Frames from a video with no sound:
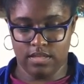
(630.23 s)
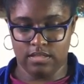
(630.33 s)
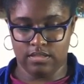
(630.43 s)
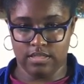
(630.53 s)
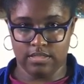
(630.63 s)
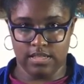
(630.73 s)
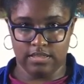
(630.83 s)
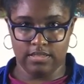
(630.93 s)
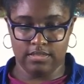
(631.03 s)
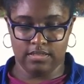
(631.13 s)
And just
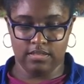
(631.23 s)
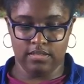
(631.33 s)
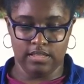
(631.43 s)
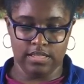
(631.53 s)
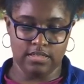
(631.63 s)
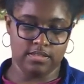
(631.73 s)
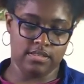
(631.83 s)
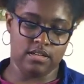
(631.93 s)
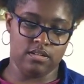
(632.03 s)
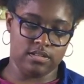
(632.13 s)
let this lid
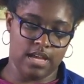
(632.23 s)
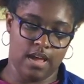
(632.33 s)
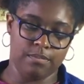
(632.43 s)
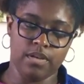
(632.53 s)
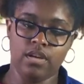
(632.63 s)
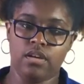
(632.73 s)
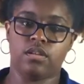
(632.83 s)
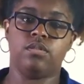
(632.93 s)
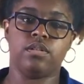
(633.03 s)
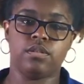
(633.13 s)
sit on top.
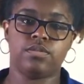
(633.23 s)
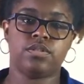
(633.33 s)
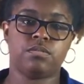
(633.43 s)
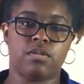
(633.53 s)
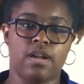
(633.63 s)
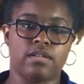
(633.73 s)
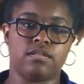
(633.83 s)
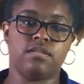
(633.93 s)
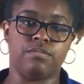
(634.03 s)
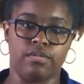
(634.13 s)
You really want your
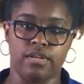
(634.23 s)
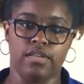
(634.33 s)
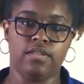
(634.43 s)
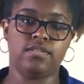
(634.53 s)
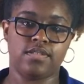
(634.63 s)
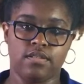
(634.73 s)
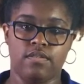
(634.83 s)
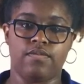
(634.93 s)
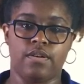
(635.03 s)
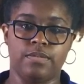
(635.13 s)
product to breathe so
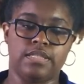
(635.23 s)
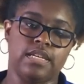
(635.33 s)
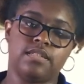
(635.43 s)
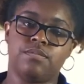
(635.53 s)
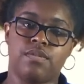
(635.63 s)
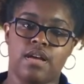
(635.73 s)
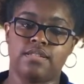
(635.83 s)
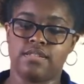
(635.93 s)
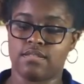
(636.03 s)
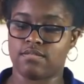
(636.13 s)
the fermentation
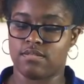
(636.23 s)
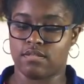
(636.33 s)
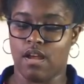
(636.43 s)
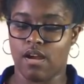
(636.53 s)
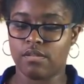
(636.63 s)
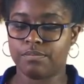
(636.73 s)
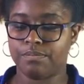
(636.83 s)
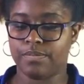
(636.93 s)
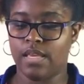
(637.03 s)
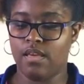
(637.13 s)
process can start.
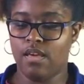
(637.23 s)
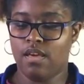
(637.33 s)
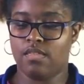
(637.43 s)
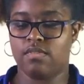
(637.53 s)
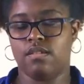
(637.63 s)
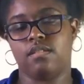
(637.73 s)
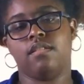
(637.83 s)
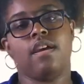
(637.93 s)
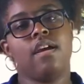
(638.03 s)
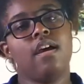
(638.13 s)
And
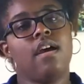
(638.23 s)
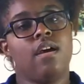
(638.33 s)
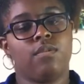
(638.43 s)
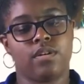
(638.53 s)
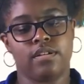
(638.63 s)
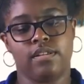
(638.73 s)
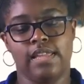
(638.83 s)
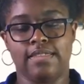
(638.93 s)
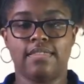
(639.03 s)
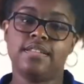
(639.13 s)
then we're gonna
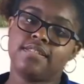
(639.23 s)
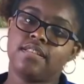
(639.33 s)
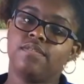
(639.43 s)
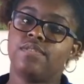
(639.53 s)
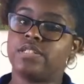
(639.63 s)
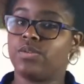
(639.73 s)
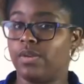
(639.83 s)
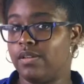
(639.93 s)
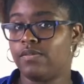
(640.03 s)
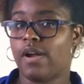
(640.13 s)
let this sit for
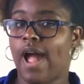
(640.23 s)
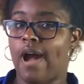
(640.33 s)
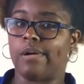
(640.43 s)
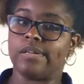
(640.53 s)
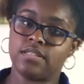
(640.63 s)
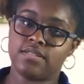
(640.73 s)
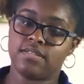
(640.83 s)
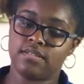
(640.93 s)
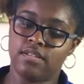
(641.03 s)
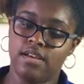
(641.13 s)
24 hours,
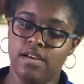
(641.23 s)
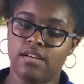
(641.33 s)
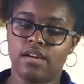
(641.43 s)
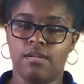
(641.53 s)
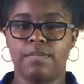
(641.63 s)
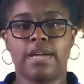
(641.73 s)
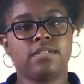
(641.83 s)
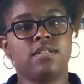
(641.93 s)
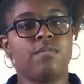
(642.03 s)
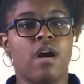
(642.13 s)
come
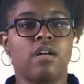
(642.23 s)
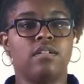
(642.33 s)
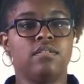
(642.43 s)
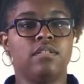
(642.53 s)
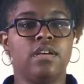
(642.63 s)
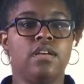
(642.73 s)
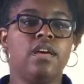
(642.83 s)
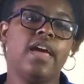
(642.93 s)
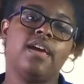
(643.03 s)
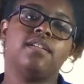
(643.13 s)
back tomorrow,
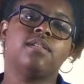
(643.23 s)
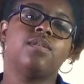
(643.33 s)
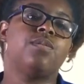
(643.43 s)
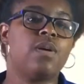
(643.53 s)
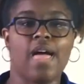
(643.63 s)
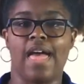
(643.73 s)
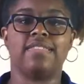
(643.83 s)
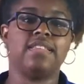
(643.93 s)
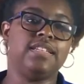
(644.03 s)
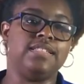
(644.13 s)
and we'll add
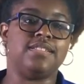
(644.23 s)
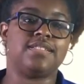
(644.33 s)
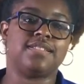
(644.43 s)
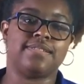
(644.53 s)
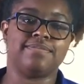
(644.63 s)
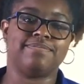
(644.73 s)
the yeast.